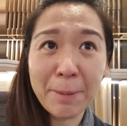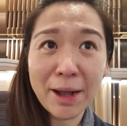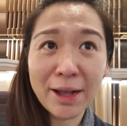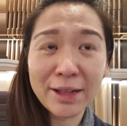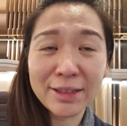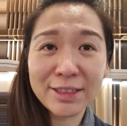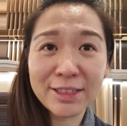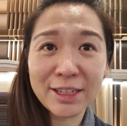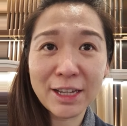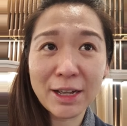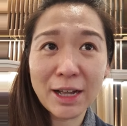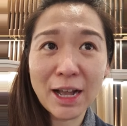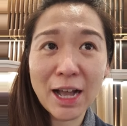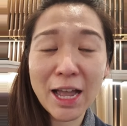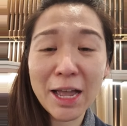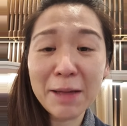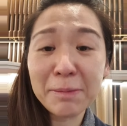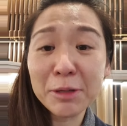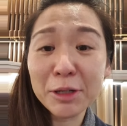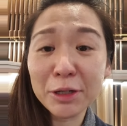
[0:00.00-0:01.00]
But uh,
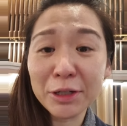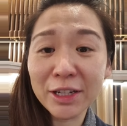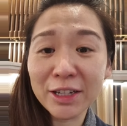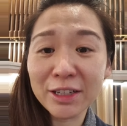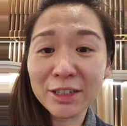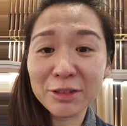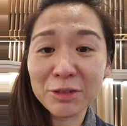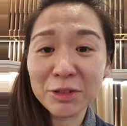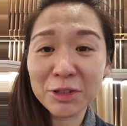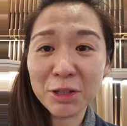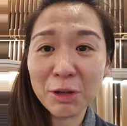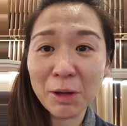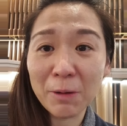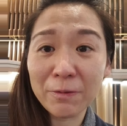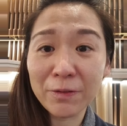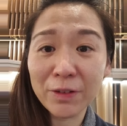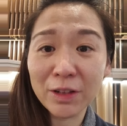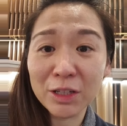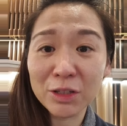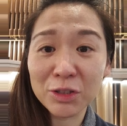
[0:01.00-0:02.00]
I am learning a new
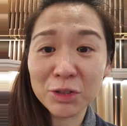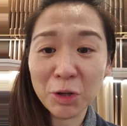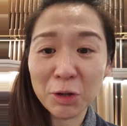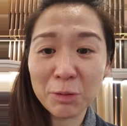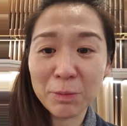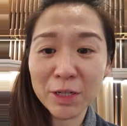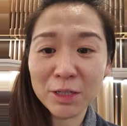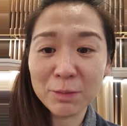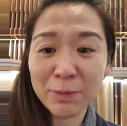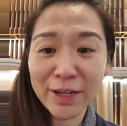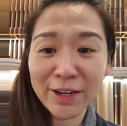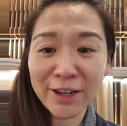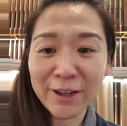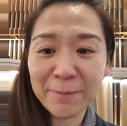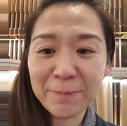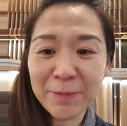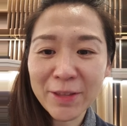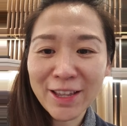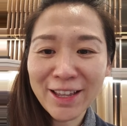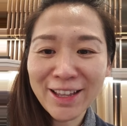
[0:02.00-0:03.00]
skill. I'm feeling so much
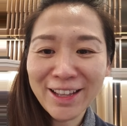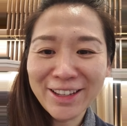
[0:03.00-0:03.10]
better.